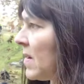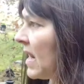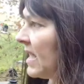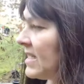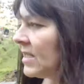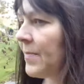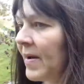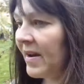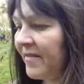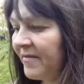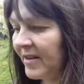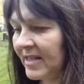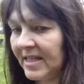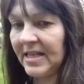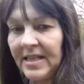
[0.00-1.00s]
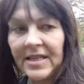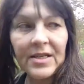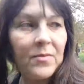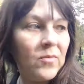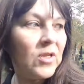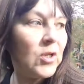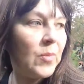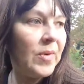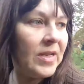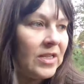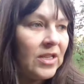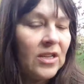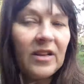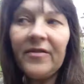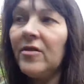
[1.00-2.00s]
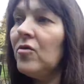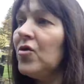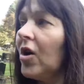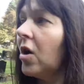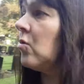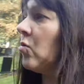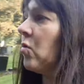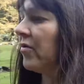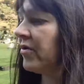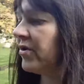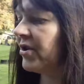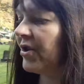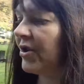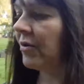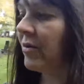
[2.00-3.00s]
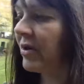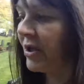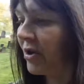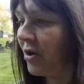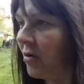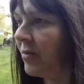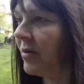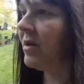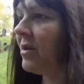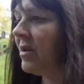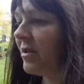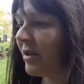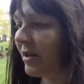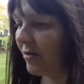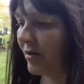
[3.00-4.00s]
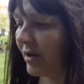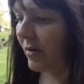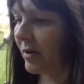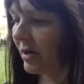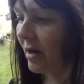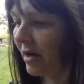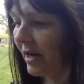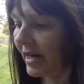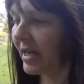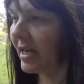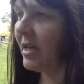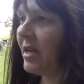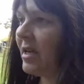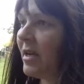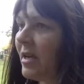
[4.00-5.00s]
place a benefit system, which means that if you don't want to do a job that you don't like,